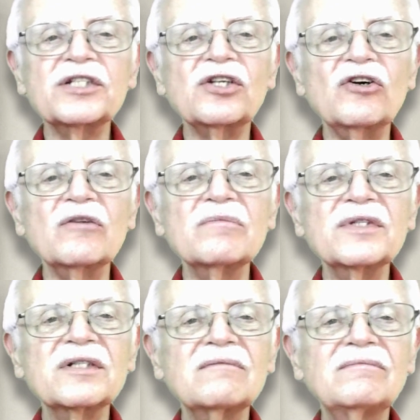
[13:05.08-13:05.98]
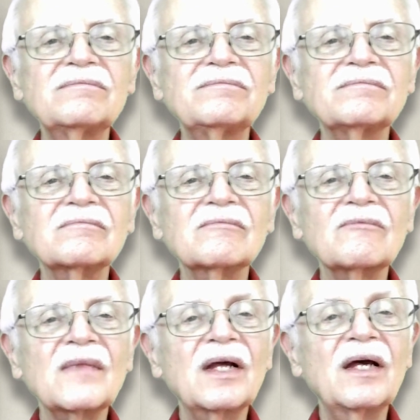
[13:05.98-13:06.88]
terms?
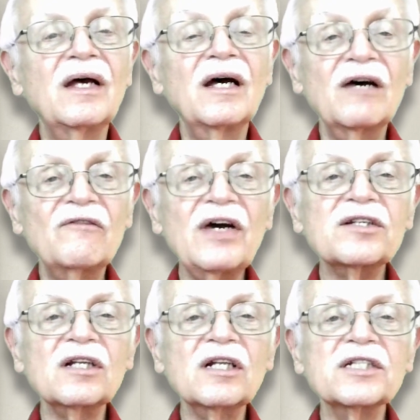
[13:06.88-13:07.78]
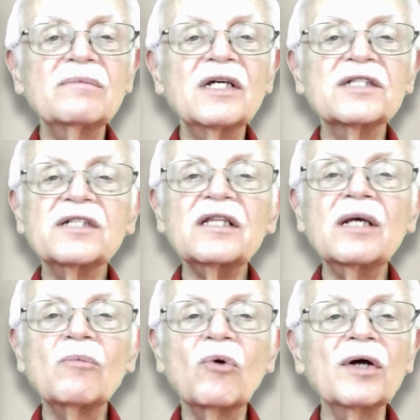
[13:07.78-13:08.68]
Evangelism is
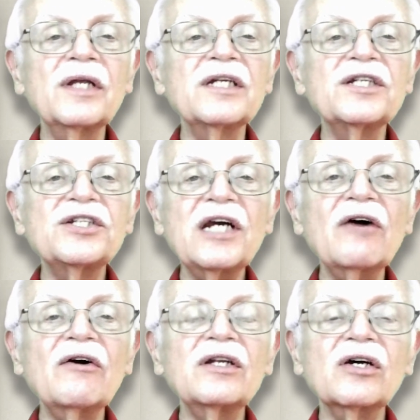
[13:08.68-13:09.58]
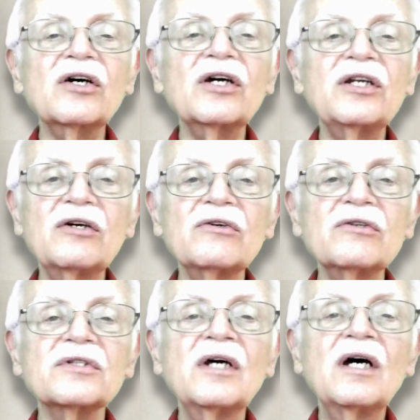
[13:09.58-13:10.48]
nothing more than sharing the good
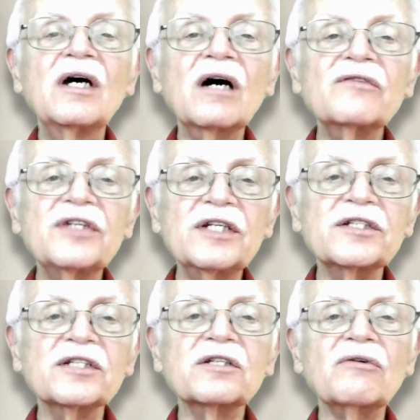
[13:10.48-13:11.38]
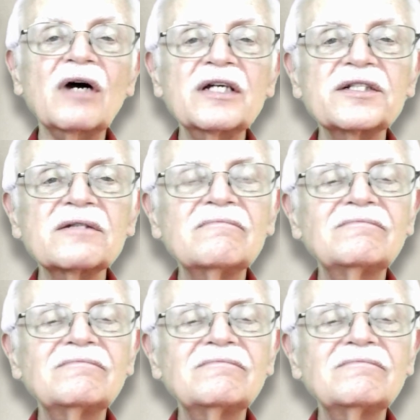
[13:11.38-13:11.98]
news of Jesus Christ.